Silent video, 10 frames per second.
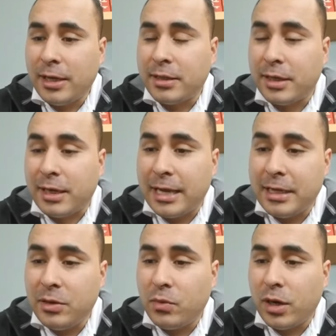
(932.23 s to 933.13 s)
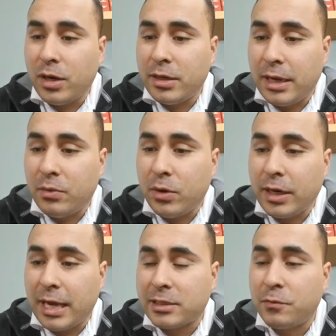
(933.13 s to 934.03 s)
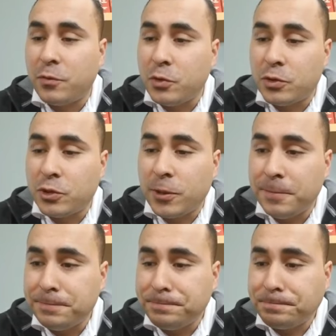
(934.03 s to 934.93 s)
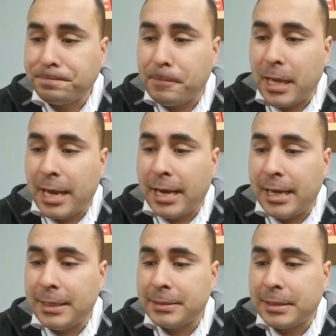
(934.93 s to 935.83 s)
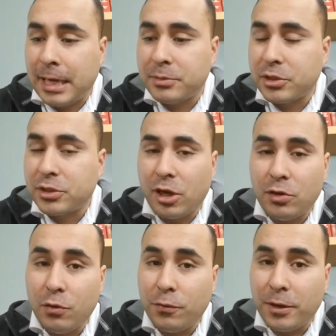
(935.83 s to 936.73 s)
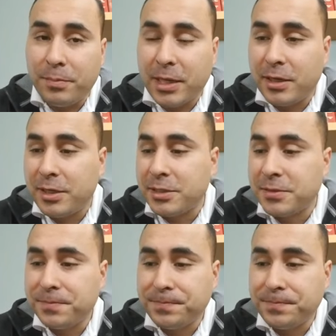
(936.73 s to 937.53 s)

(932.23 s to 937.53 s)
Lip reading: The Lightning Network has a future, and I'm just all over it because